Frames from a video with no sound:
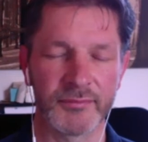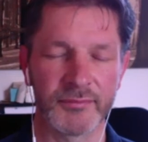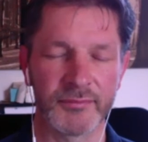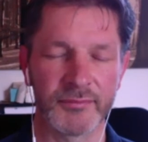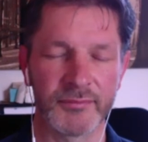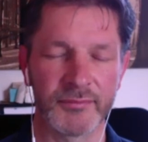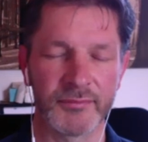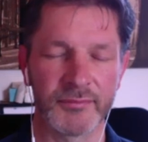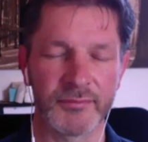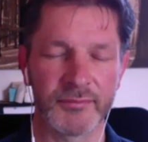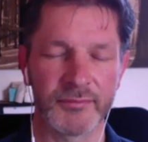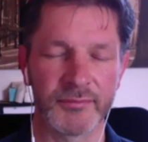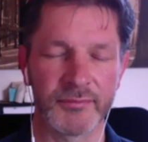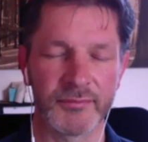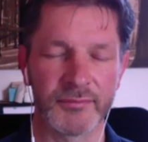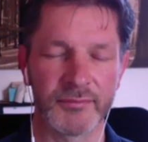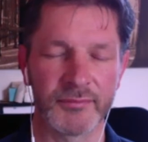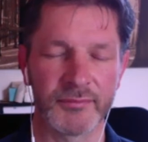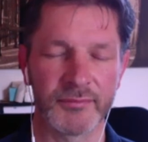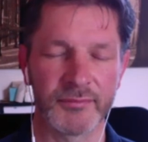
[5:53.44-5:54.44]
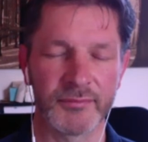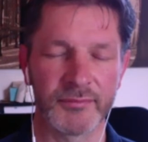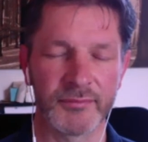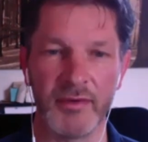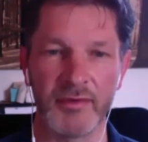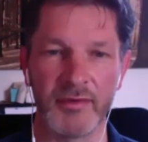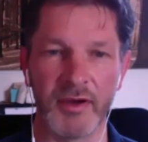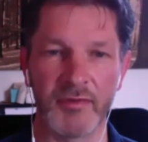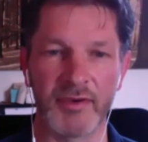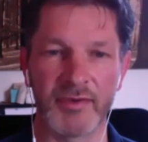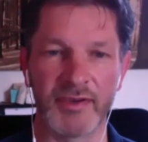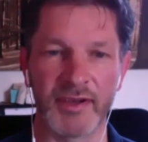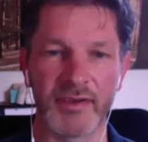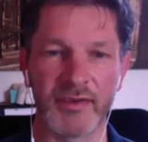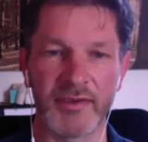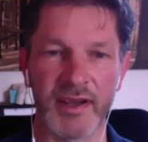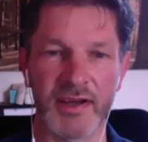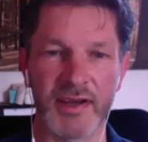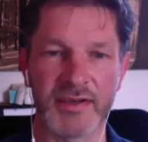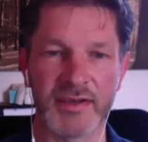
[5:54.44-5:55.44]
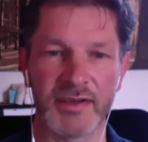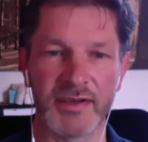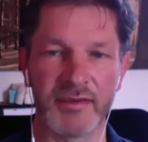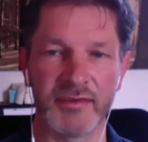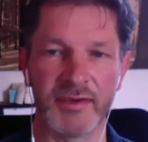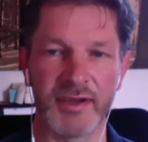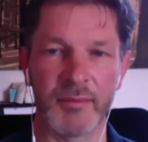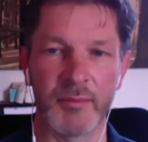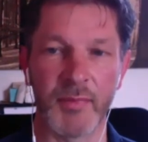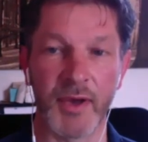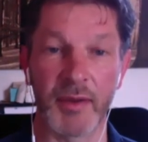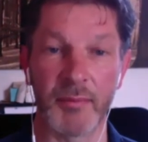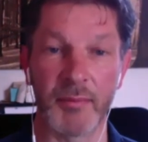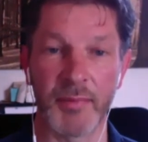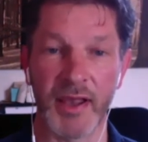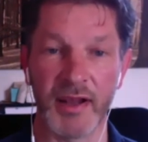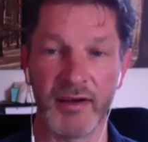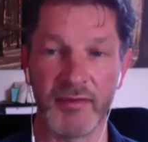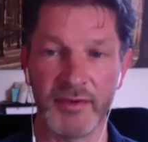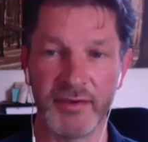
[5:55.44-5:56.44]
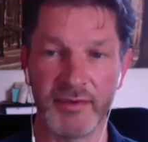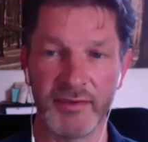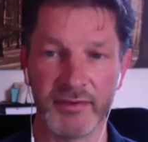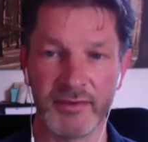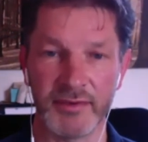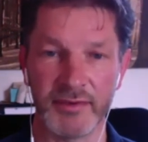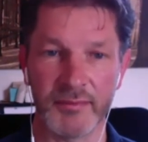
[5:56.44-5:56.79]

Of the sensations in my pelvis.